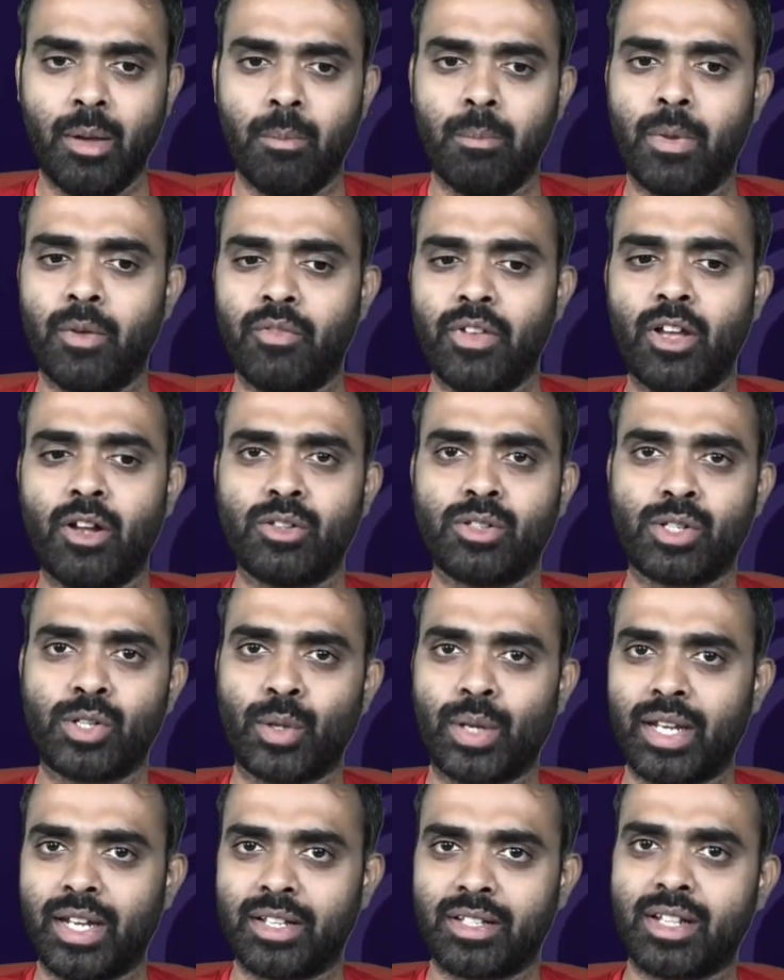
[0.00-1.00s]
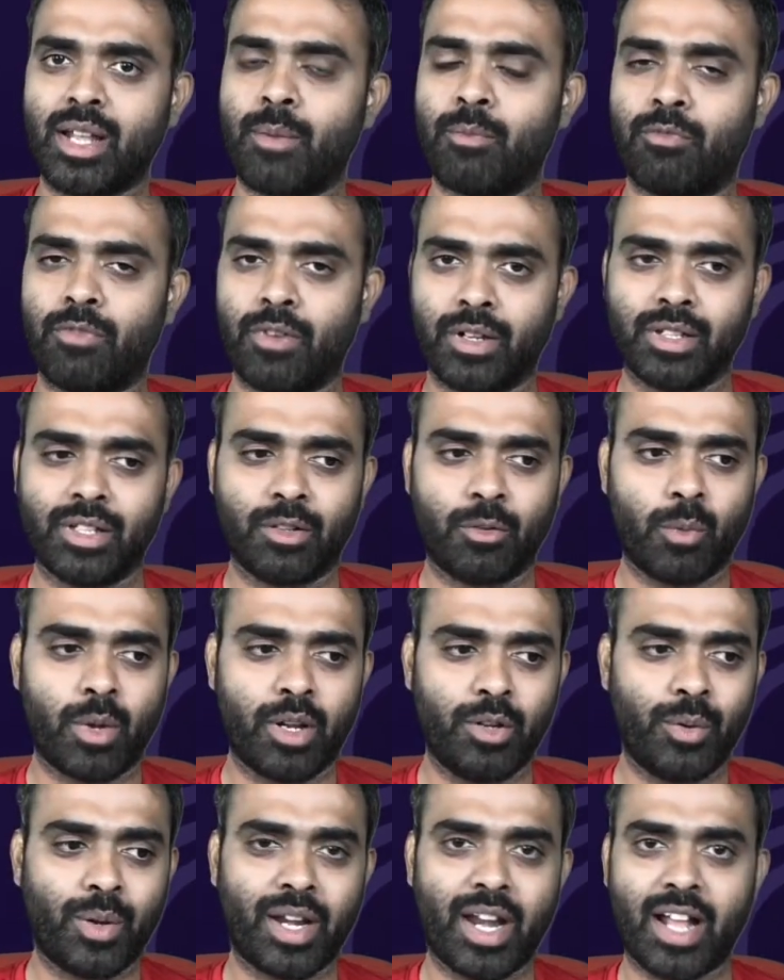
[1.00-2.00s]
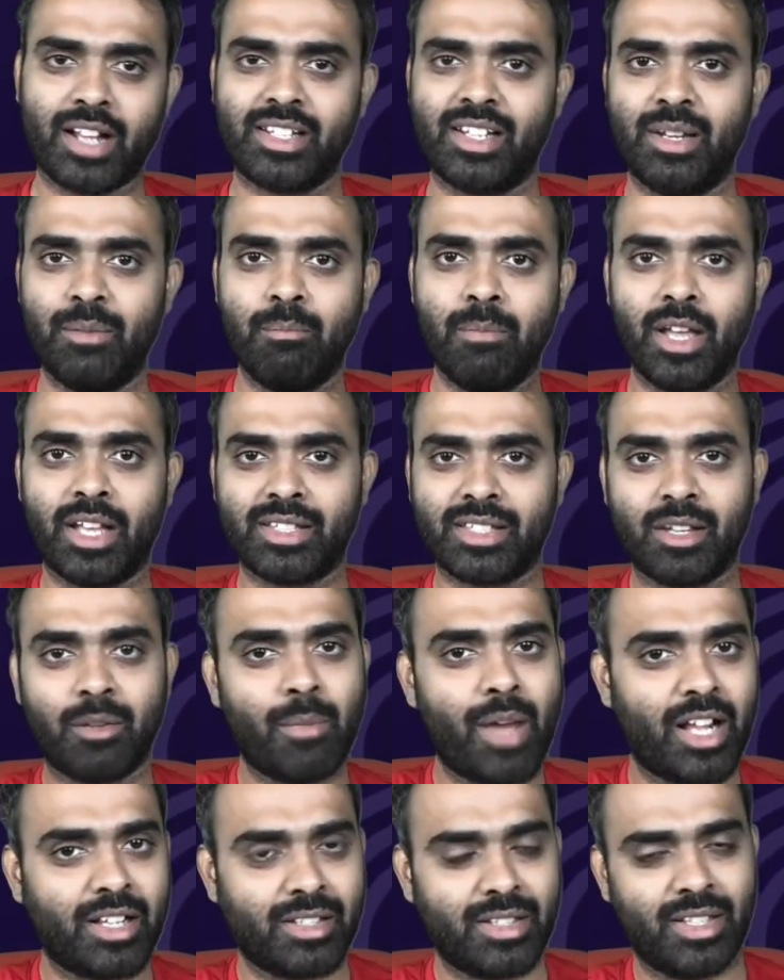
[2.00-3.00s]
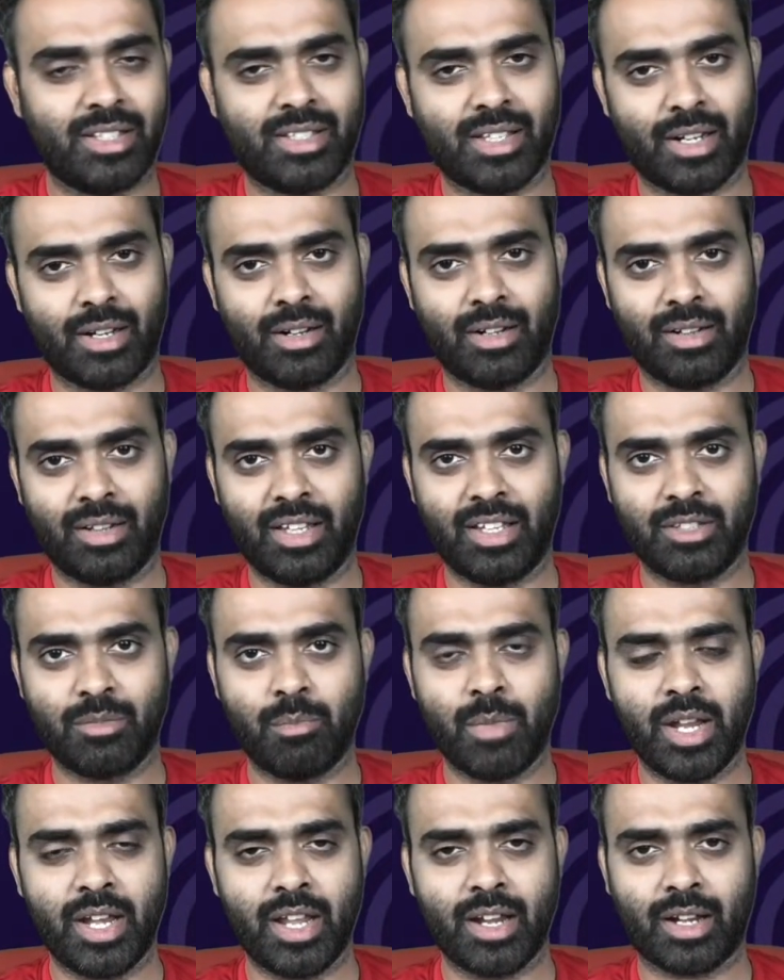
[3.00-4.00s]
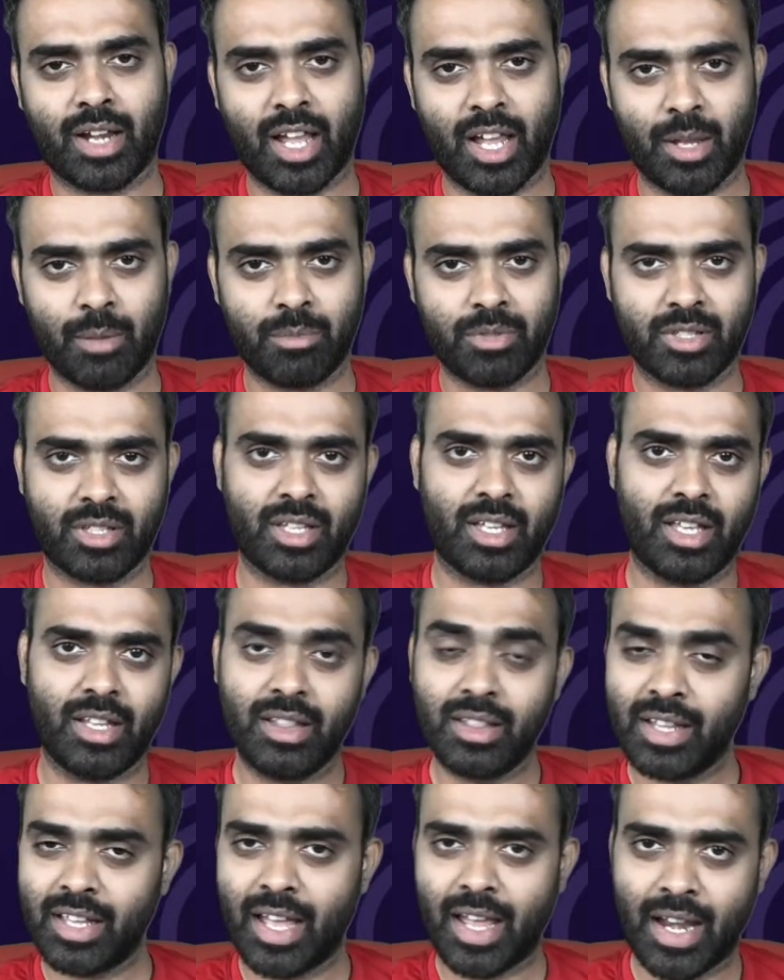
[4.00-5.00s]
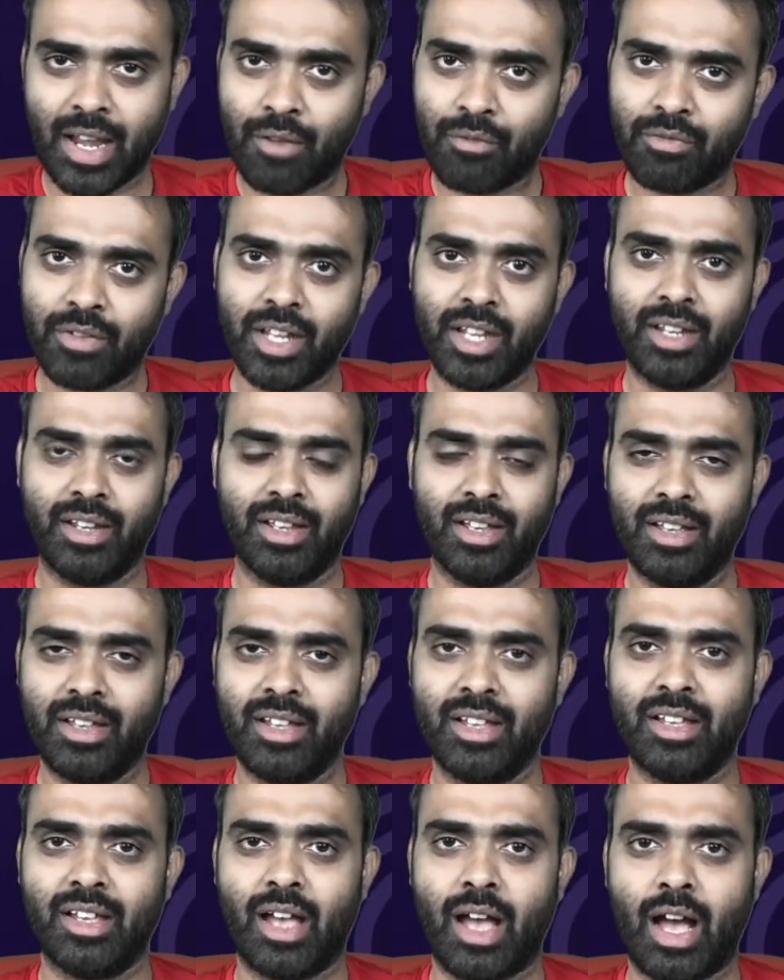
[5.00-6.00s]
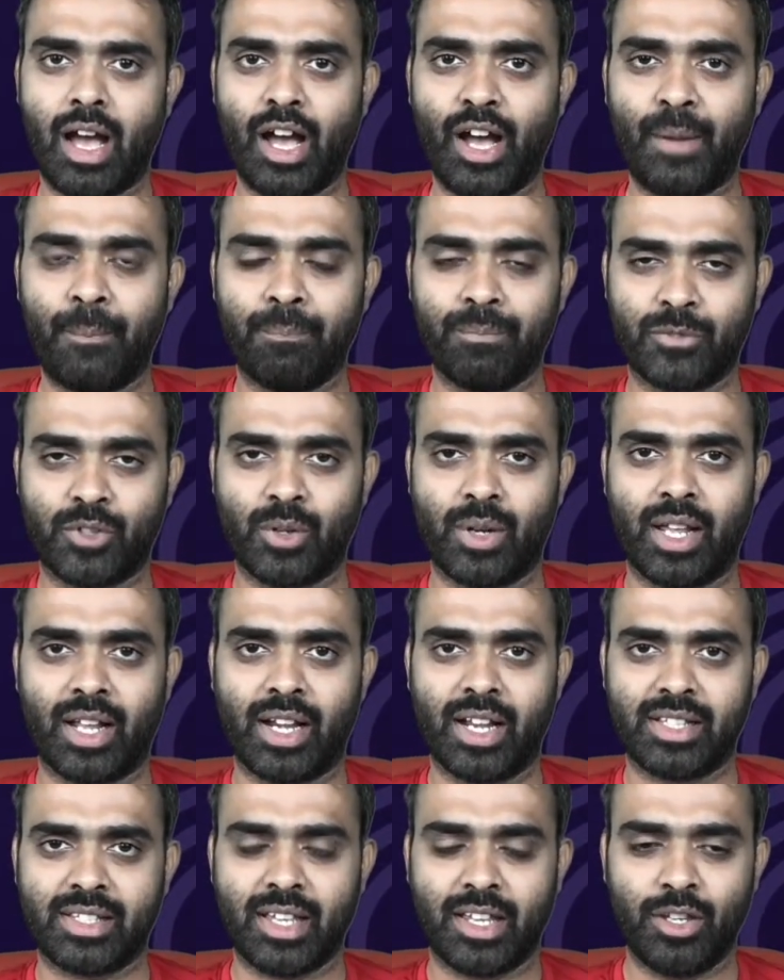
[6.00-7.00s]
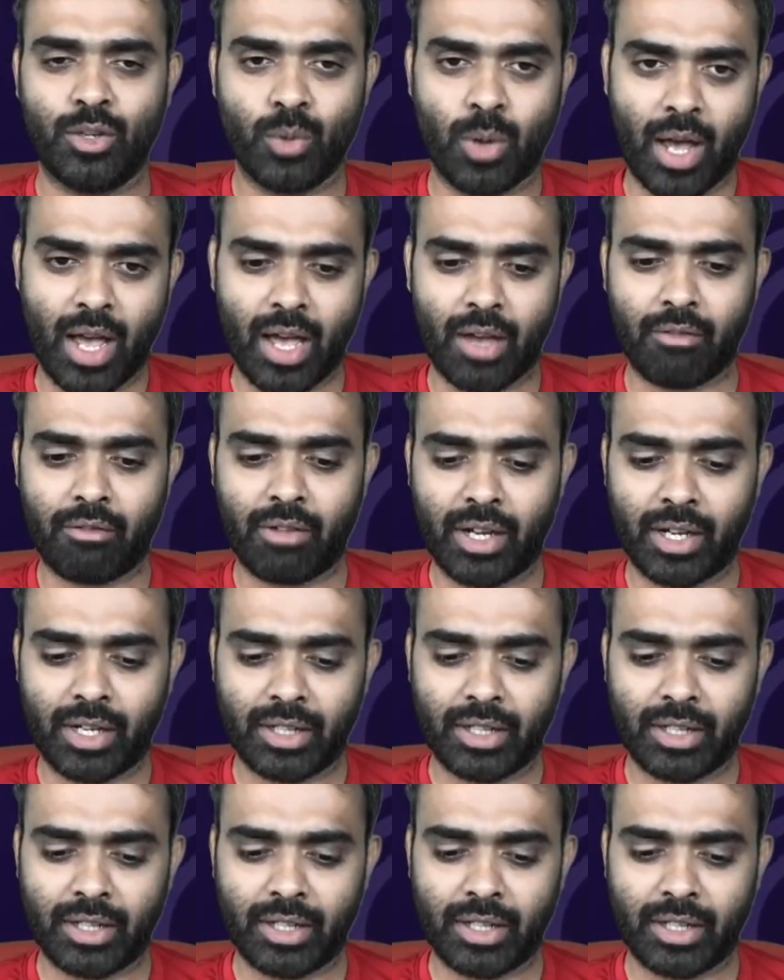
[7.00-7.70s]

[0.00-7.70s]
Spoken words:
But we also took it a step further, where you can actually mix and match these media types in the NFT. So like, let's say you have,